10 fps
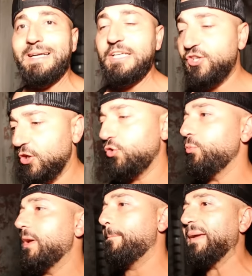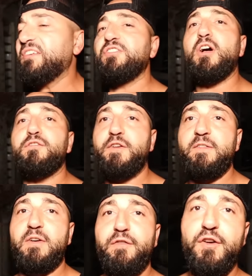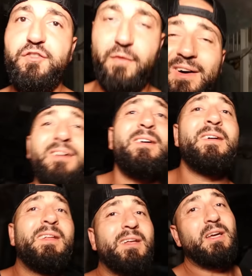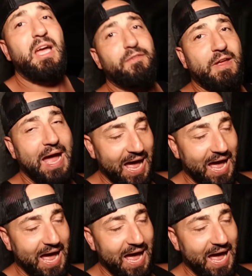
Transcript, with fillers: I need you to do me a big solid favor. First of all, if you